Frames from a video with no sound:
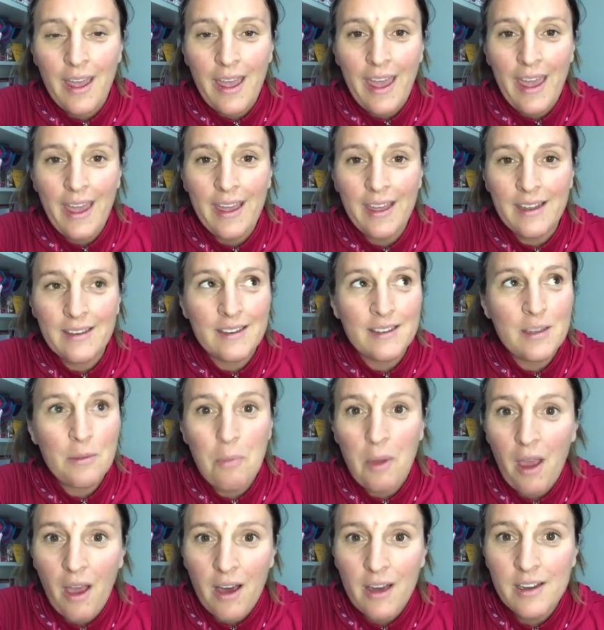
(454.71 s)
And to
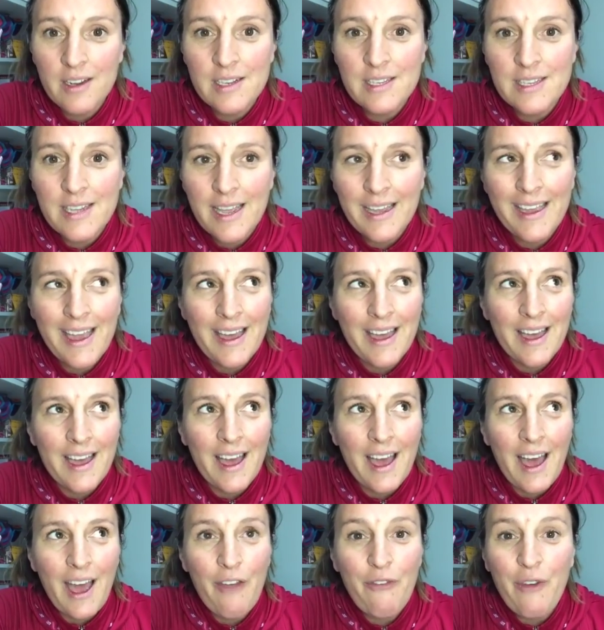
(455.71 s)
be honest, like
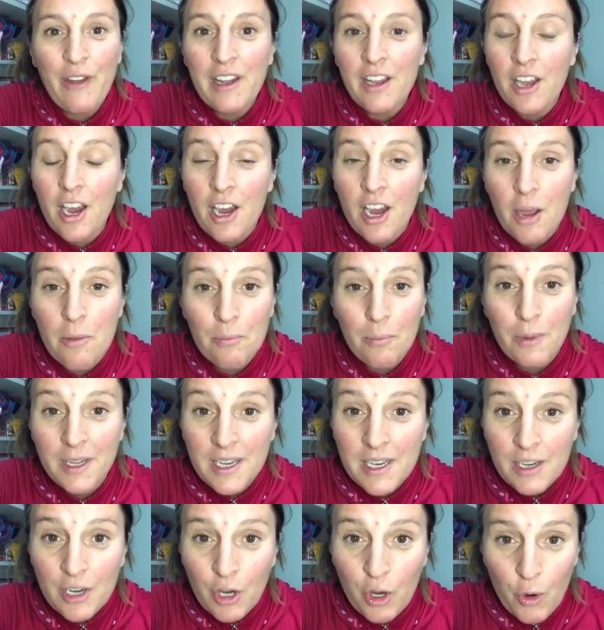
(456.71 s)
I felt like a
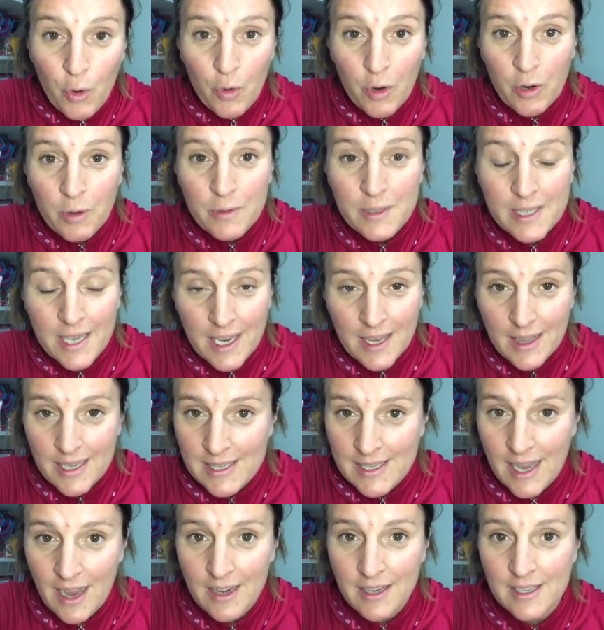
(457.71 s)
complete cuckoo saying
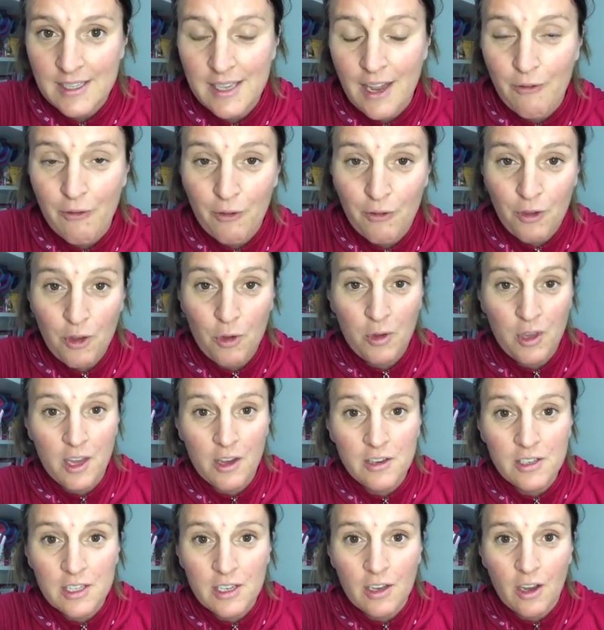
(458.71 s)
this kind of stuff a few
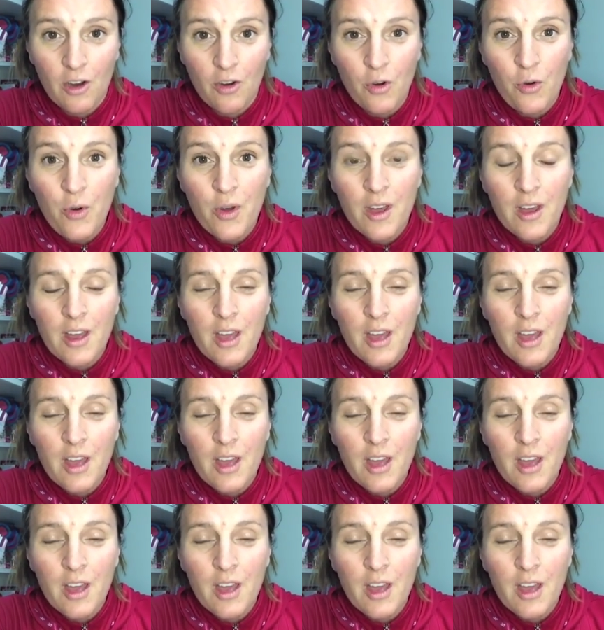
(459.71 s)
years ago,